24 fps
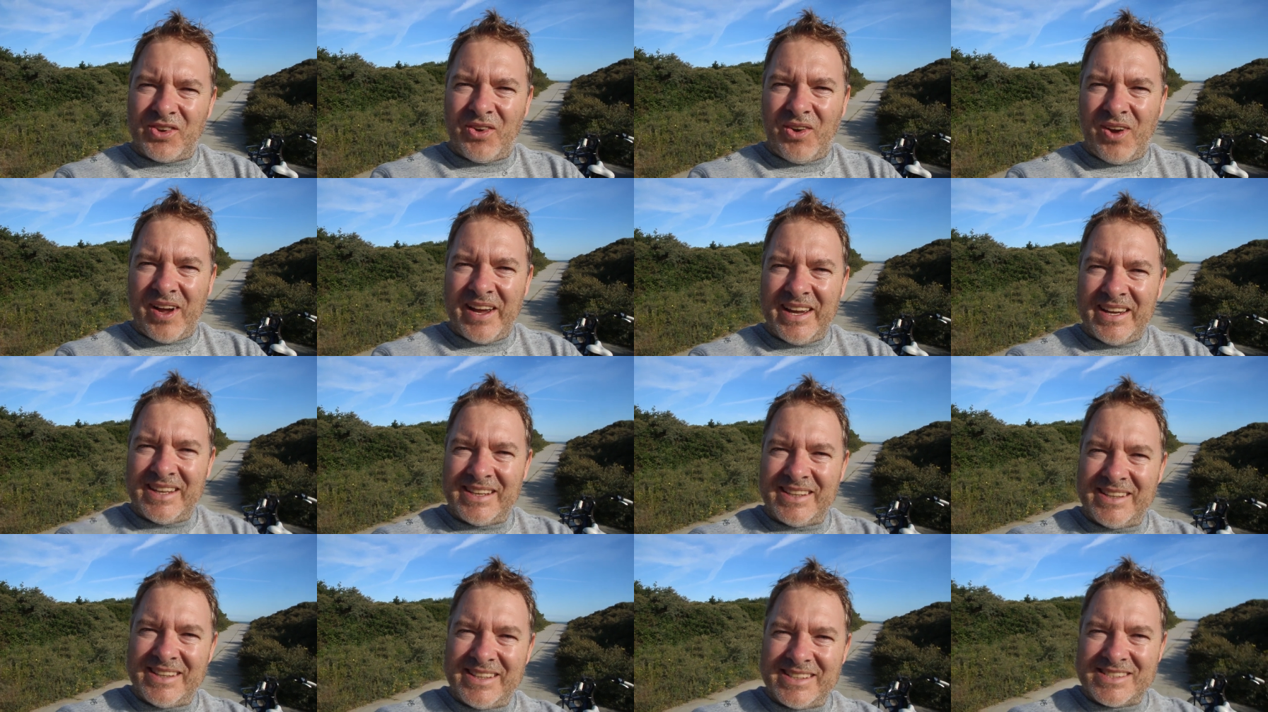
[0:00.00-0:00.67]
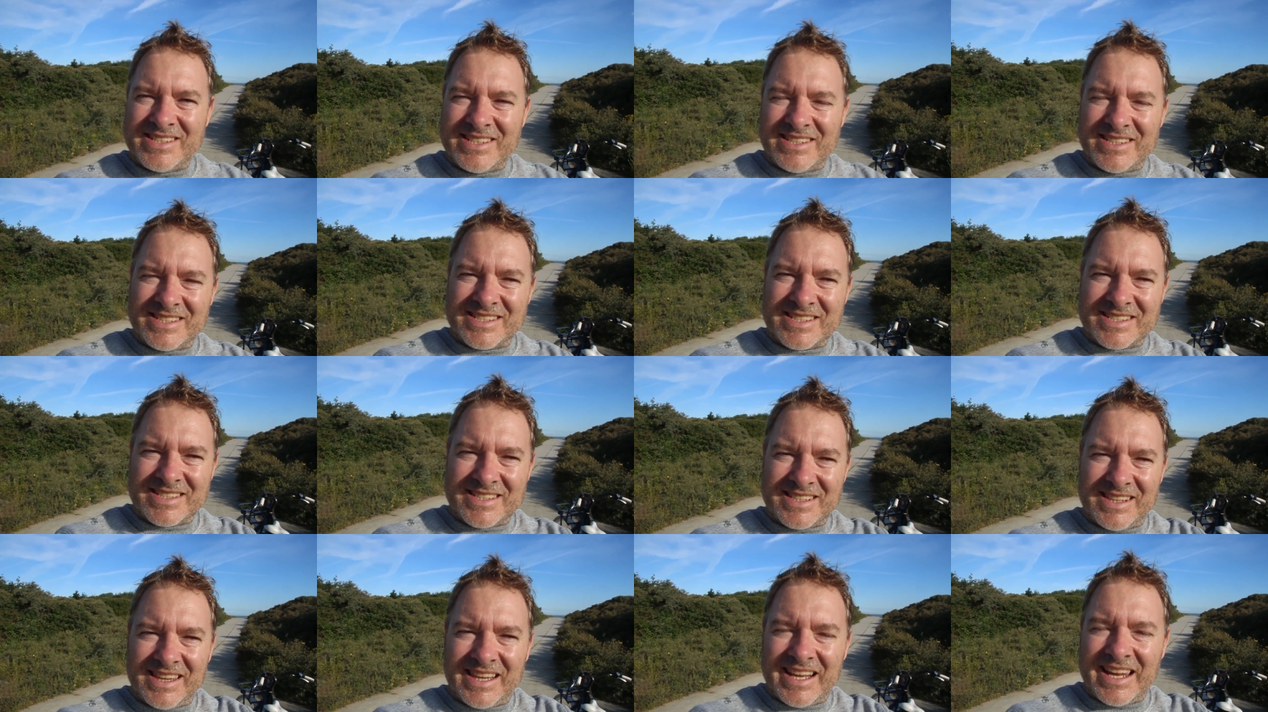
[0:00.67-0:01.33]
tired and she
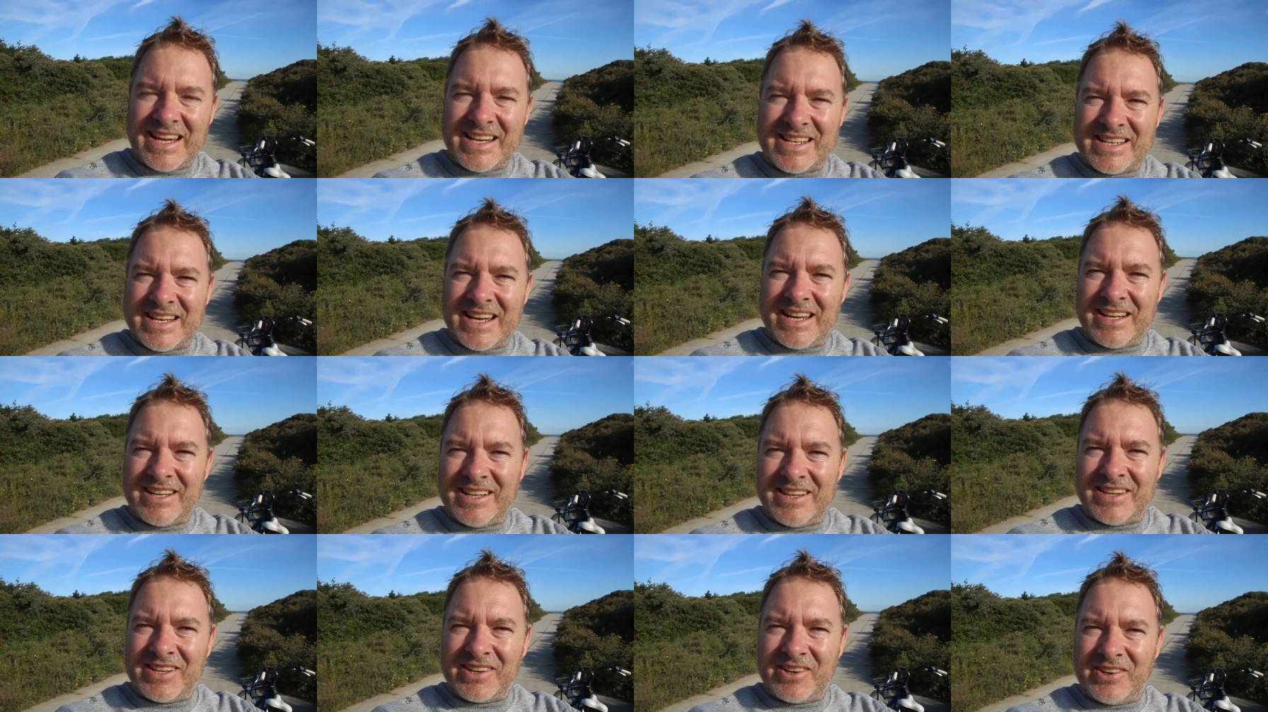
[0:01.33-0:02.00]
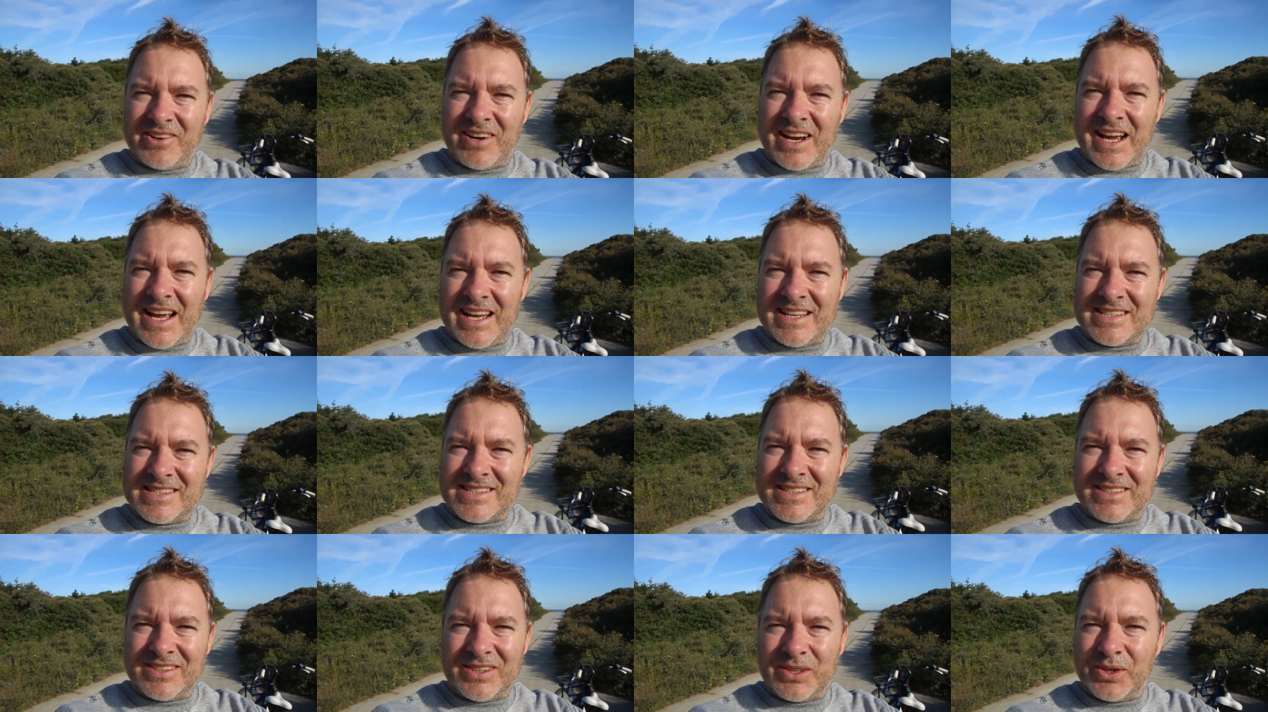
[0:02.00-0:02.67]
just lay down in the
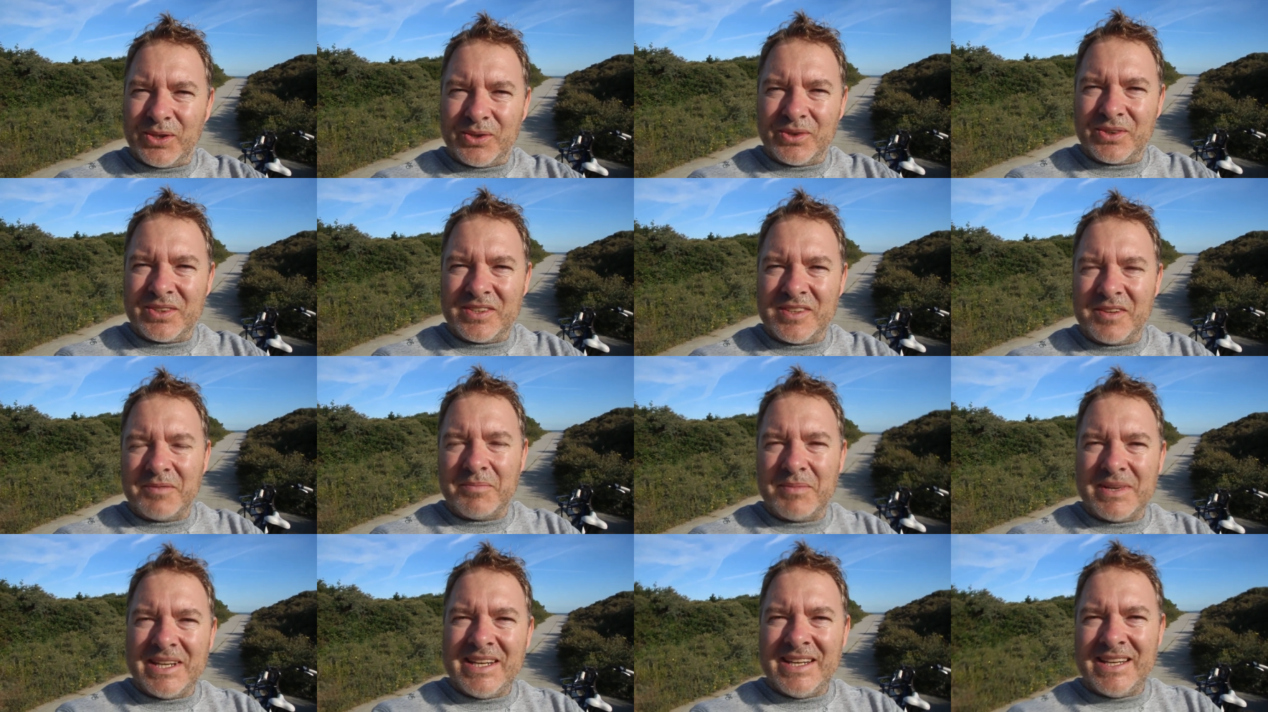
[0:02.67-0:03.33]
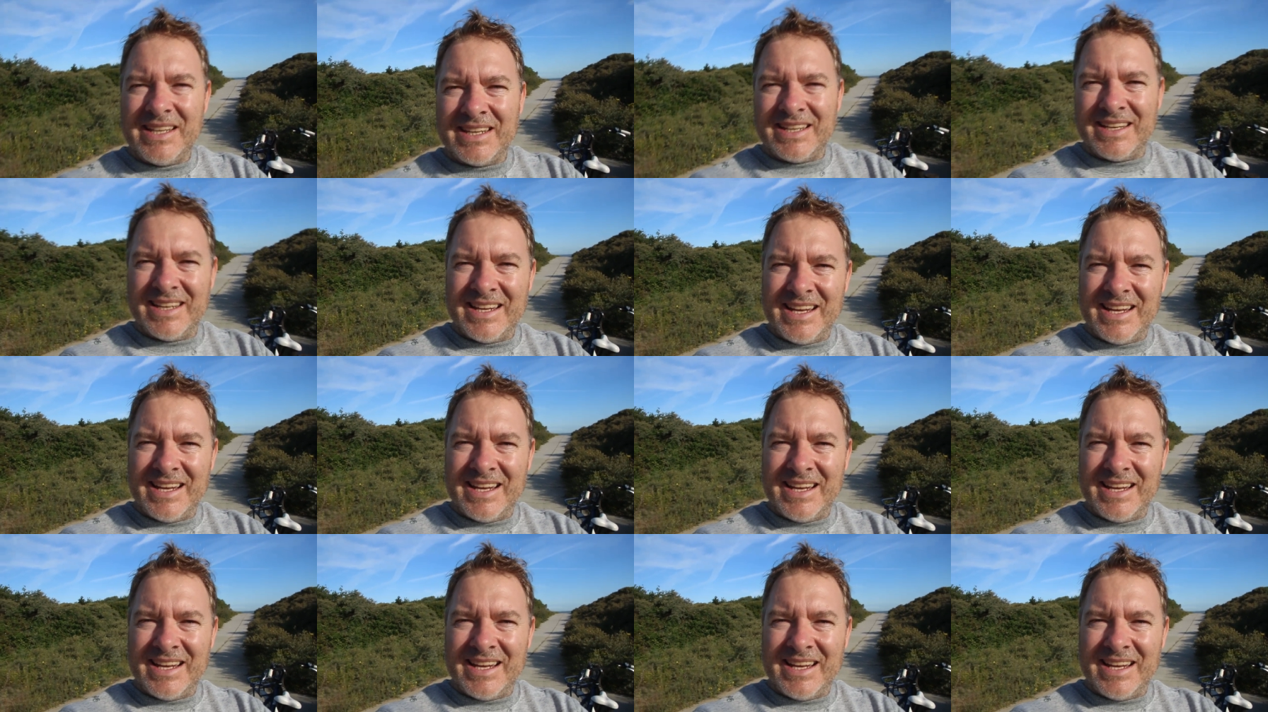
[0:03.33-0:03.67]
grass and looked at me.